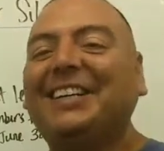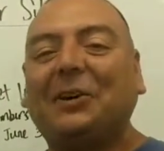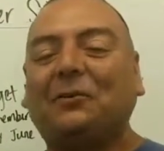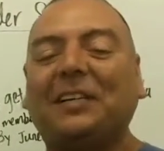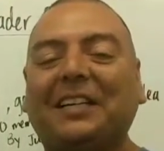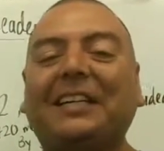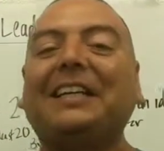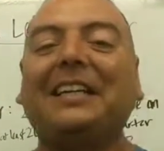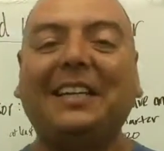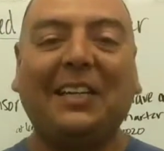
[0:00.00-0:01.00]
Hopefully
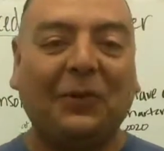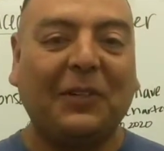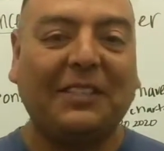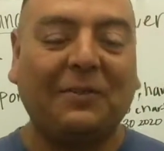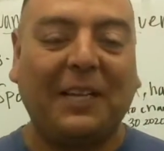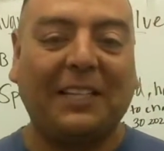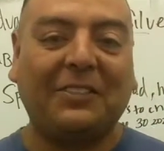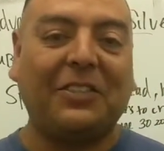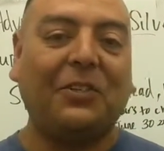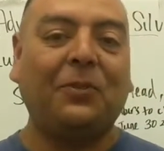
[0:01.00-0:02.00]
it was of value
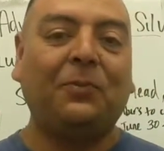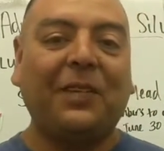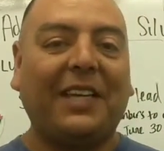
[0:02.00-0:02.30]
to you,